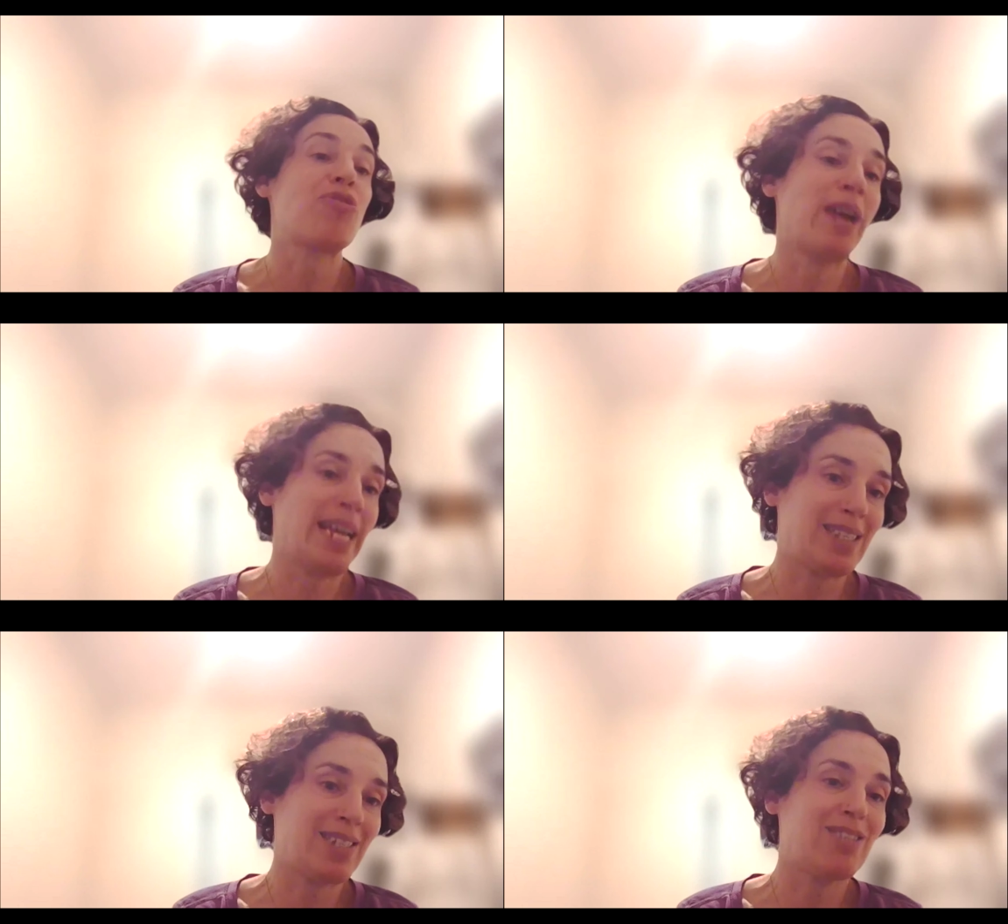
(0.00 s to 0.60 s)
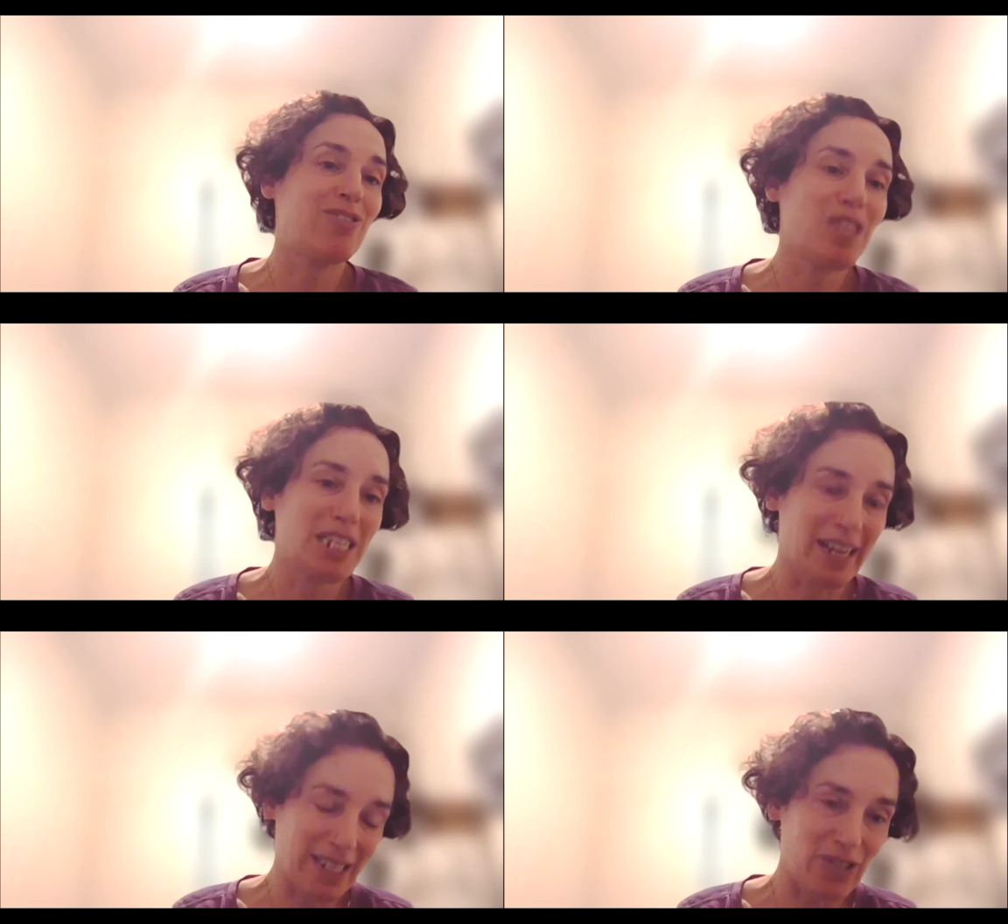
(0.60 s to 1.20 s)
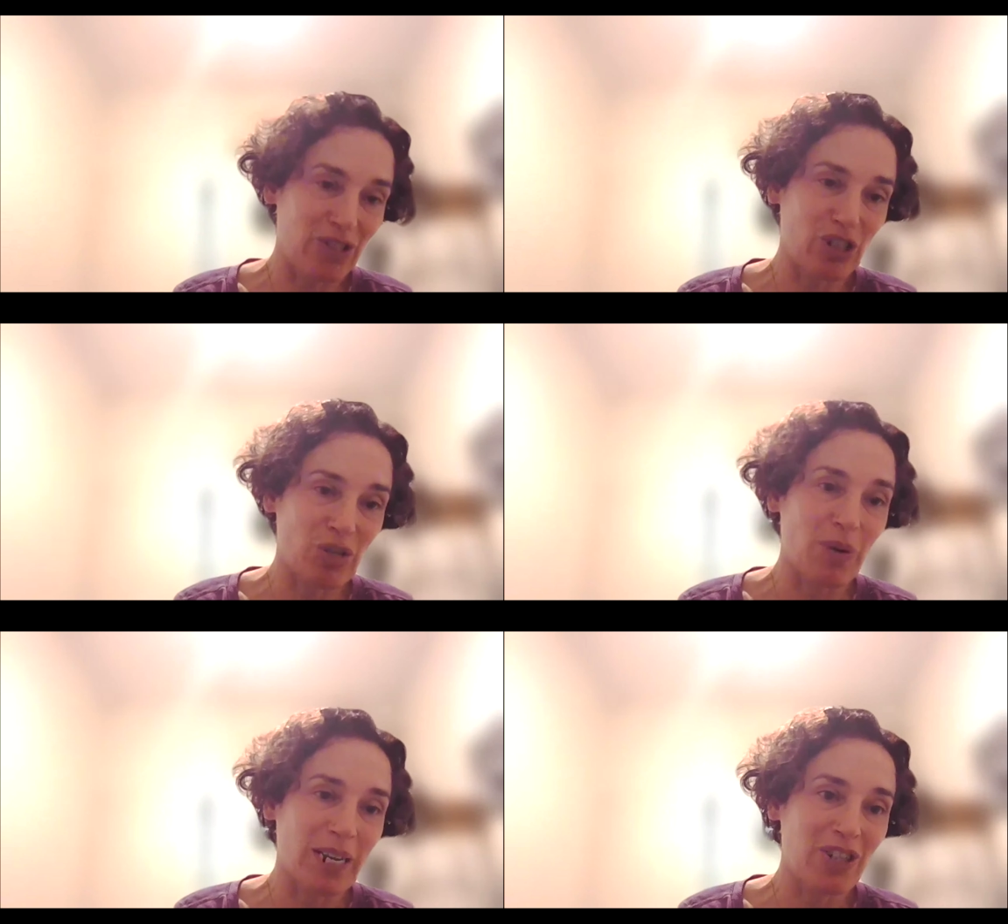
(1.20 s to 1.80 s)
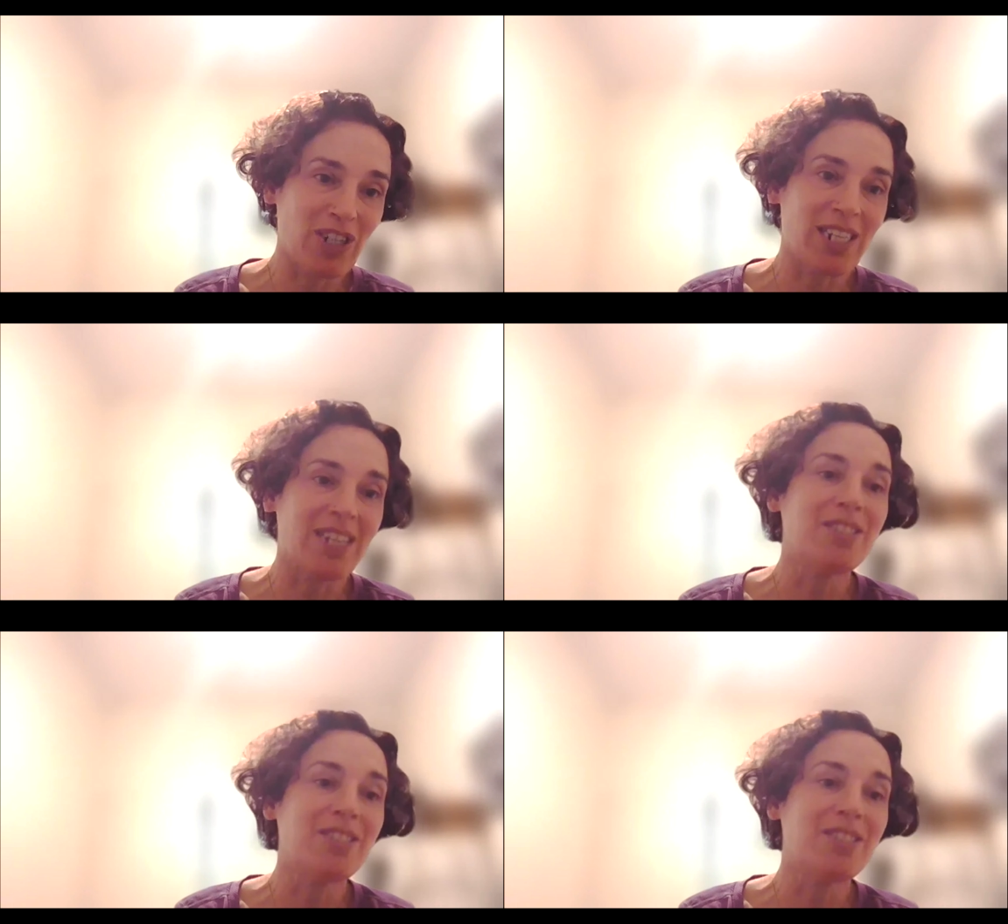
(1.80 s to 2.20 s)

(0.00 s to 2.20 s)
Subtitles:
threat to the younger generation.